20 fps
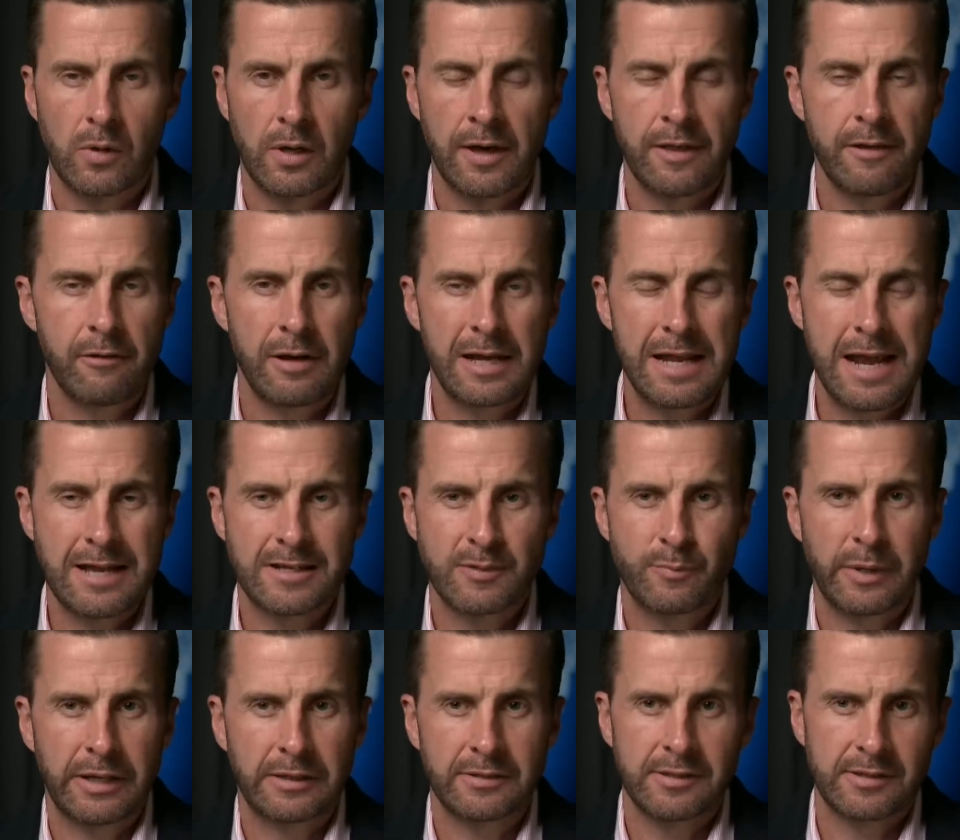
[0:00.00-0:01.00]
Are there any
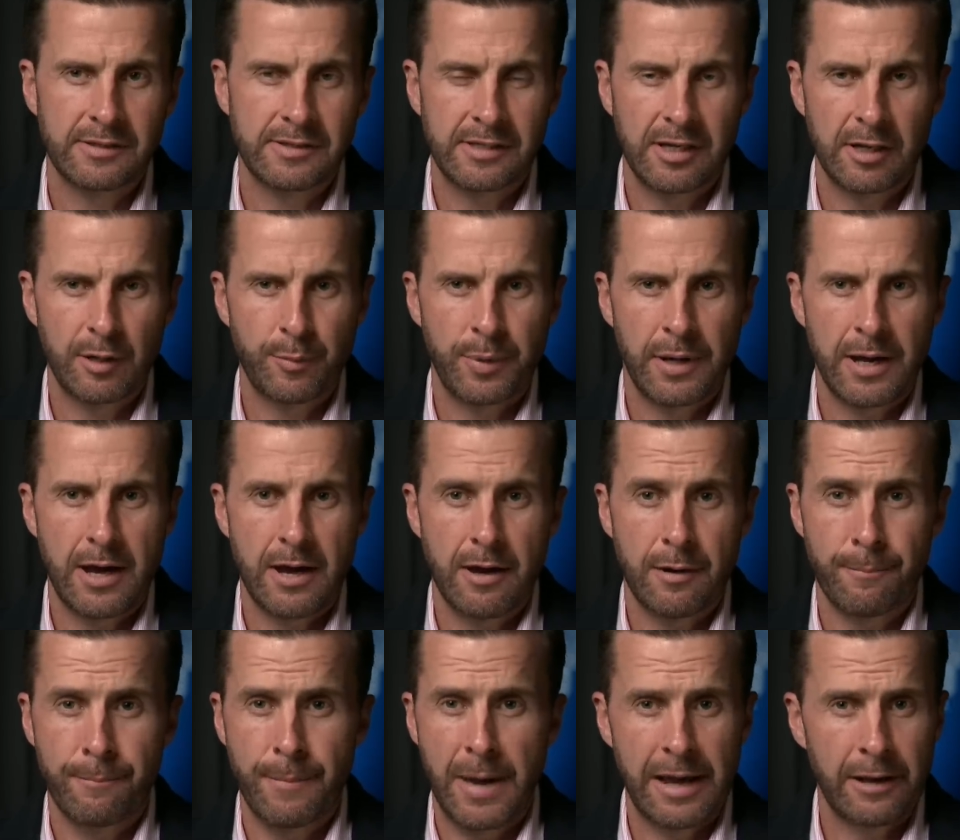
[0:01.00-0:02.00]
aspects that set apart
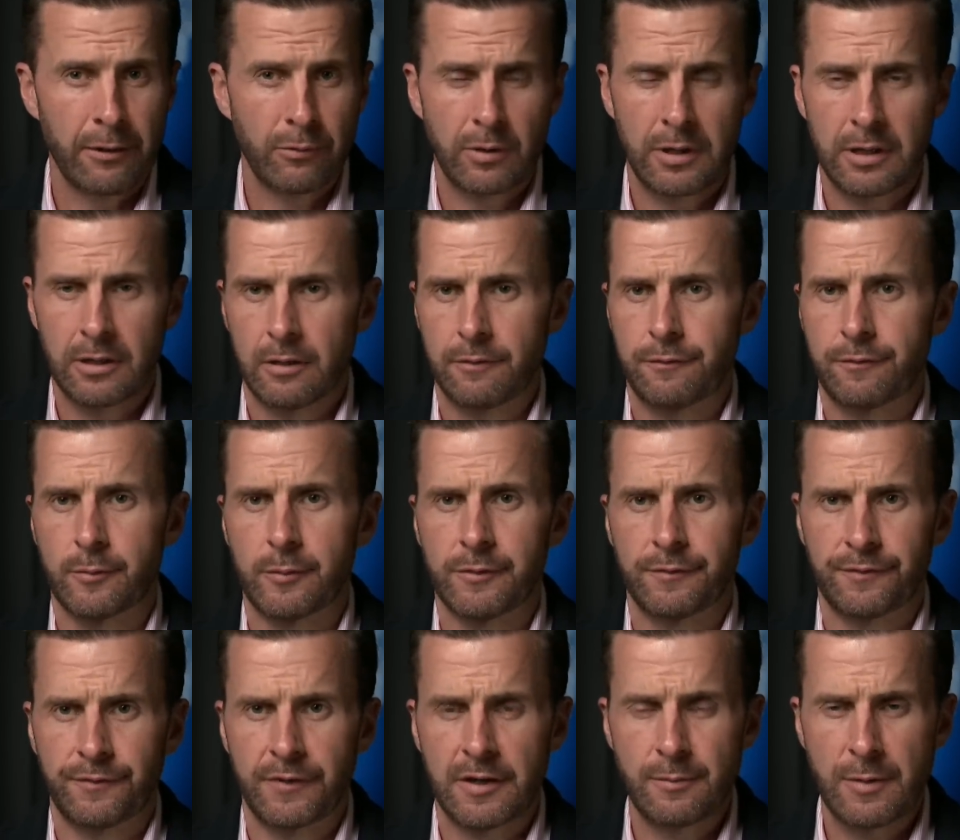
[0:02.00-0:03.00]
a male killer from a
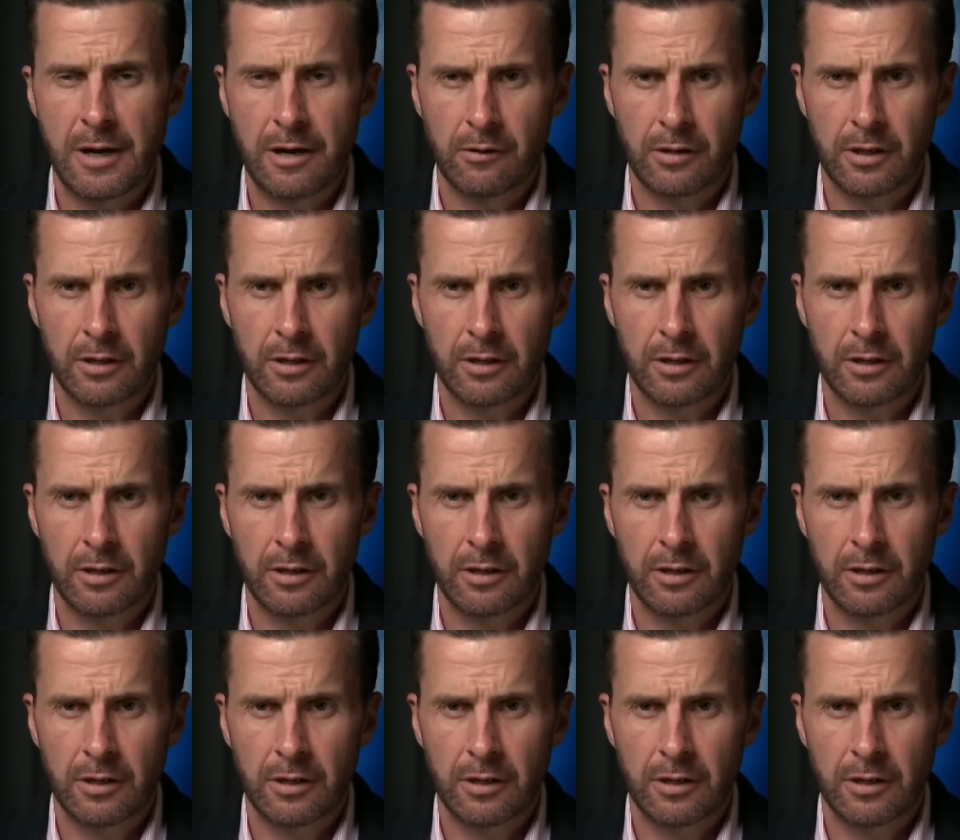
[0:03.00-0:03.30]
female